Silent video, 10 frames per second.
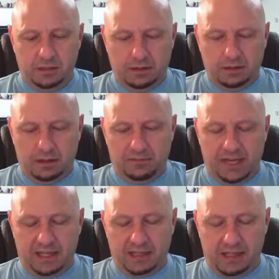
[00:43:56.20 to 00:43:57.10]
if
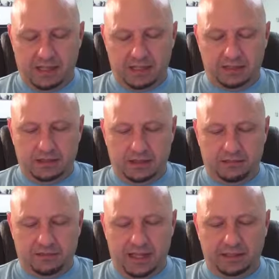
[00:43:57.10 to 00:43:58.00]
I can uh,
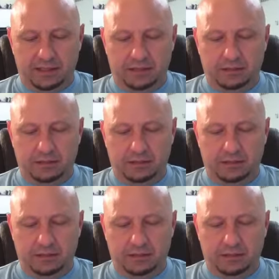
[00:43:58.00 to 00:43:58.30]
find it.